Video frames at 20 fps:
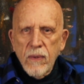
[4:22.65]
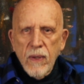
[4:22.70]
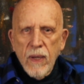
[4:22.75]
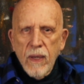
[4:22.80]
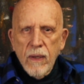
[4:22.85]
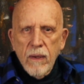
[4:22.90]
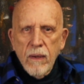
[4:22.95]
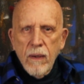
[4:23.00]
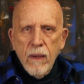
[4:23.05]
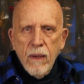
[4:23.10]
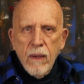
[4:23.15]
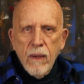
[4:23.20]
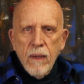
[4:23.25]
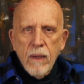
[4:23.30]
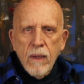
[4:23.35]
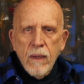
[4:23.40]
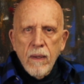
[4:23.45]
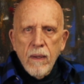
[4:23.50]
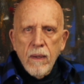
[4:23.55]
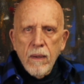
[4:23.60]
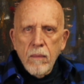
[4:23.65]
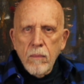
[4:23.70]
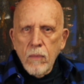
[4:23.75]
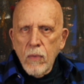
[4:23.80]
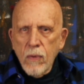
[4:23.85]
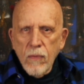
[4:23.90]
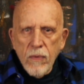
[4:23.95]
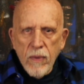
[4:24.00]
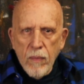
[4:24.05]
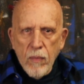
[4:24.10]
and
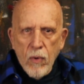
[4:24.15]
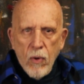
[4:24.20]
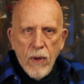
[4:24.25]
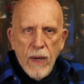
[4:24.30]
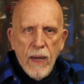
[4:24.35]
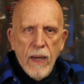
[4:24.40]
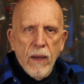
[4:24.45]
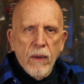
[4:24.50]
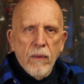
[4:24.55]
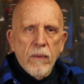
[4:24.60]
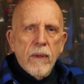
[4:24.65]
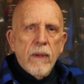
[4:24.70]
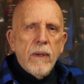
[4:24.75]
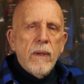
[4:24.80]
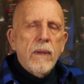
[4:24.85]
move them around.